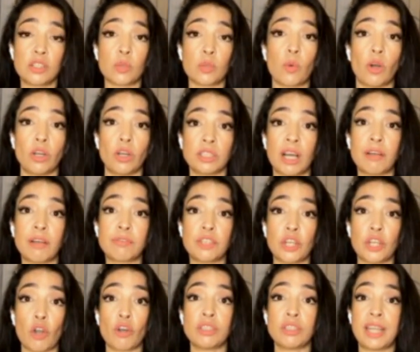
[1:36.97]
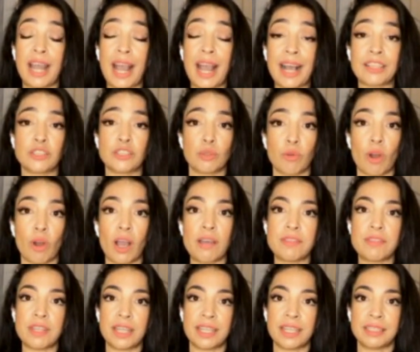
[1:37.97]
squad after Conte has
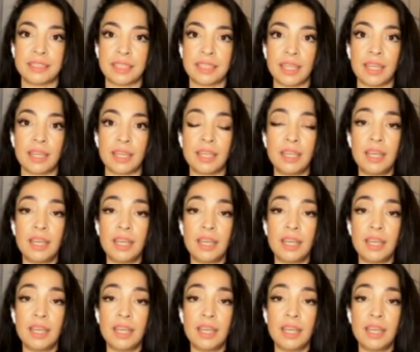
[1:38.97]
arrived at Inter,